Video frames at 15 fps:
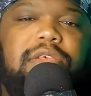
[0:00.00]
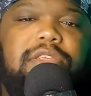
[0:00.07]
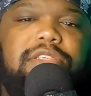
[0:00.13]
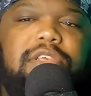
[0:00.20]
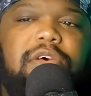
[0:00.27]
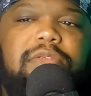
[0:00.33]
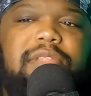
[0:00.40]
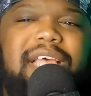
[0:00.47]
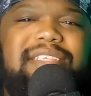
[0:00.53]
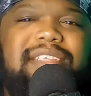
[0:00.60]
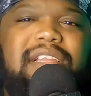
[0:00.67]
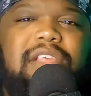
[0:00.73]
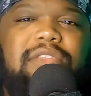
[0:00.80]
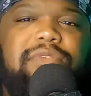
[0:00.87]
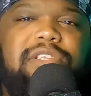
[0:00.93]
So that's
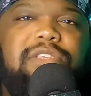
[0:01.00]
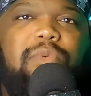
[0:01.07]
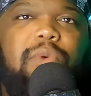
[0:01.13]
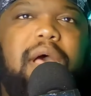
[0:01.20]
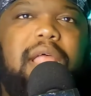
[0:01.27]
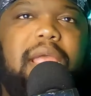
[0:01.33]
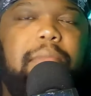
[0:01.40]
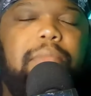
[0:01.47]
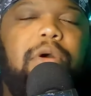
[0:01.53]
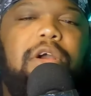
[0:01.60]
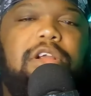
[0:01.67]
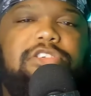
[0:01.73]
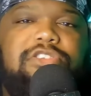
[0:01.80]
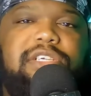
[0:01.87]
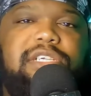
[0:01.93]
another reason why like
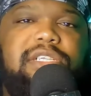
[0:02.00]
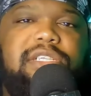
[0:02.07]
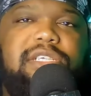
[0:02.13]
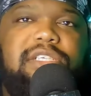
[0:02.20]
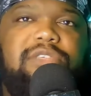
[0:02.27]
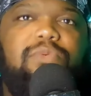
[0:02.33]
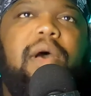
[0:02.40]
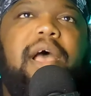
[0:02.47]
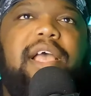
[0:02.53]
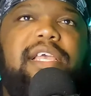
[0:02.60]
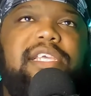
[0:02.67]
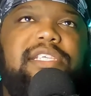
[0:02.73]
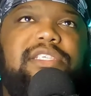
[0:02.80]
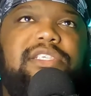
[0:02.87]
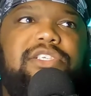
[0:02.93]
margarine is why
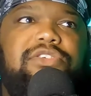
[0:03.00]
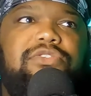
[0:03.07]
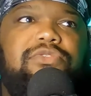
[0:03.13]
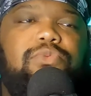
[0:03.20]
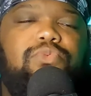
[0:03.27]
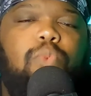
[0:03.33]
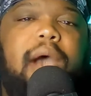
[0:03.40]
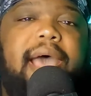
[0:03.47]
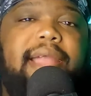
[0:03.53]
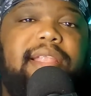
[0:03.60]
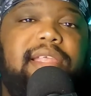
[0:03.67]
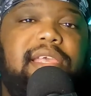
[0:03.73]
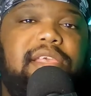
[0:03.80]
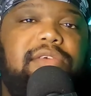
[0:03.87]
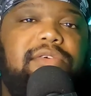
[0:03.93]
it's
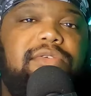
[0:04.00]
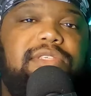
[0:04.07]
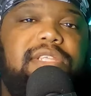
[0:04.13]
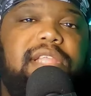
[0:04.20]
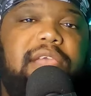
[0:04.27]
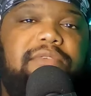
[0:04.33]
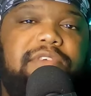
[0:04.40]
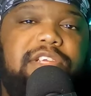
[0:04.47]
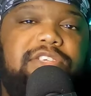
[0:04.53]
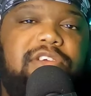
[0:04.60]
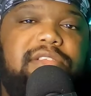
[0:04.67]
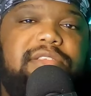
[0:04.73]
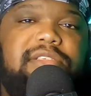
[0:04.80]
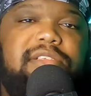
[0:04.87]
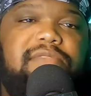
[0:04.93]
widely used in like
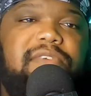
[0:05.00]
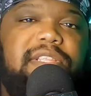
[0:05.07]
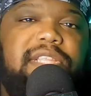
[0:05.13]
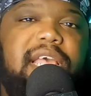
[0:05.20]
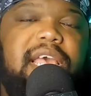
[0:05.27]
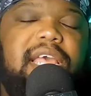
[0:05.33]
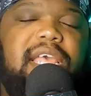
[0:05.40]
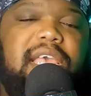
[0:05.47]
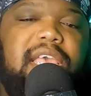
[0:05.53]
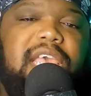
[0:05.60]
restaurants and stuff like that,